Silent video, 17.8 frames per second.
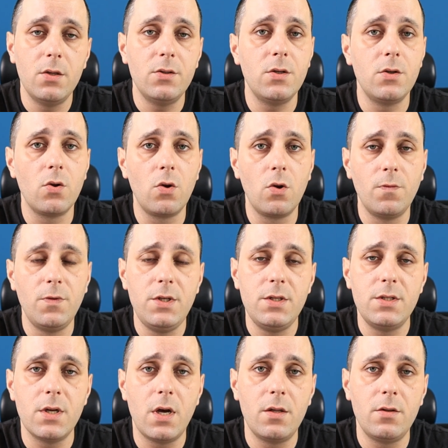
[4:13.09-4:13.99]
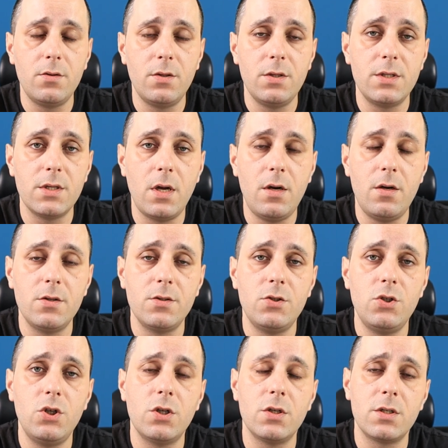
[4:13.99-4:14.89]
than all of these other
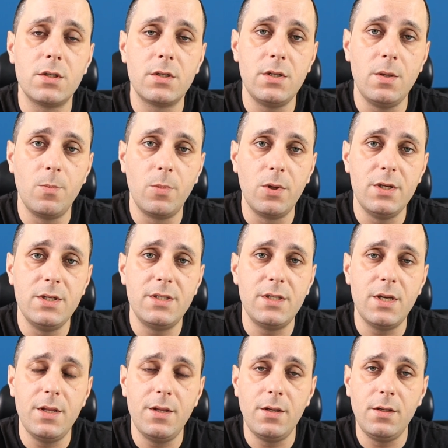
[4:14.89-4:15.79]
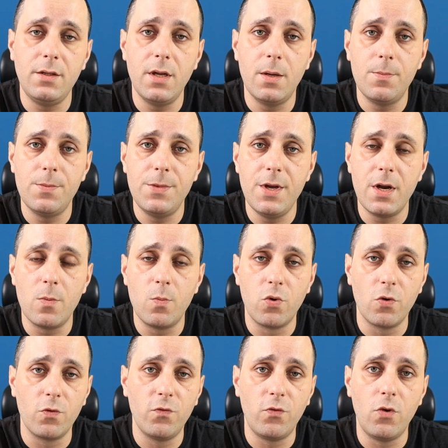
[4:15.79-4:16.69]
designers just simply sending them their
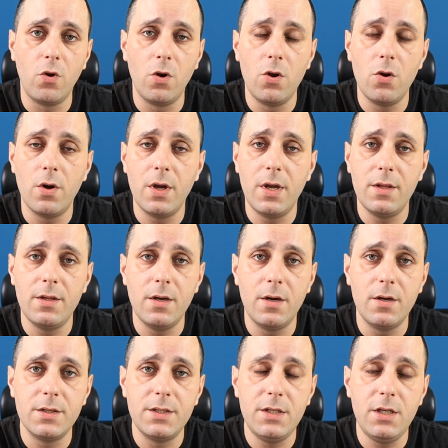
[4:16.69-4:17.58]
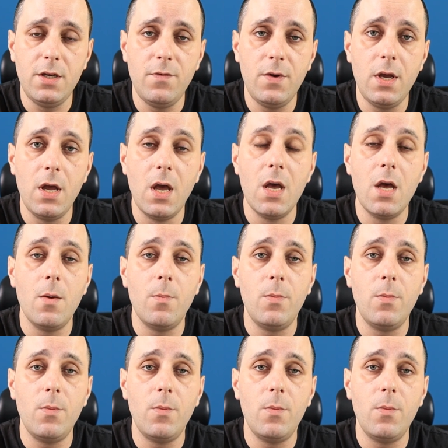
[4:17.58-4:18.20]
portfolio and their C V,